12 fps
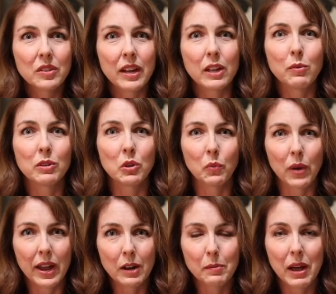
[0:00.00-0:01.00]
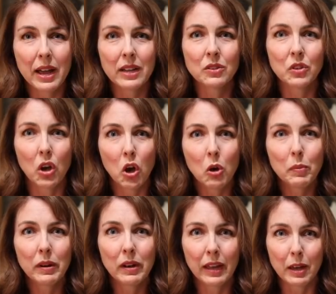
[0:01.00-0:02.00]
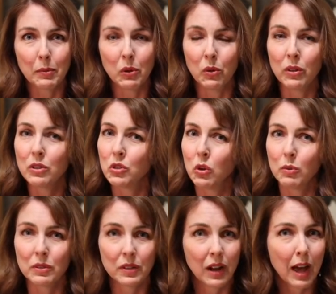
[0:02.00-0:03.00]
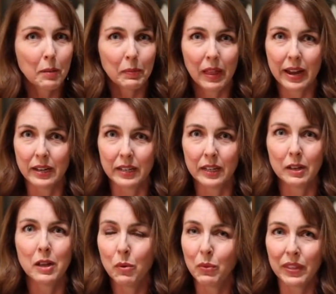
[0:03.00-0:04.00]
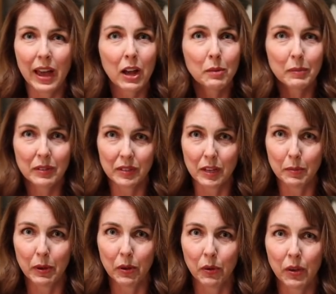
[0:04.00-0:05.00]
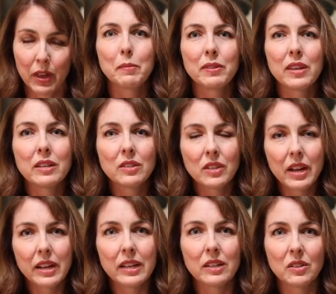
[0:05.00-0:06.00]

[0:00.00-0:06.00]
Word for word: study was a randomized, open label, so it was not blinded, without a placebo, but they studied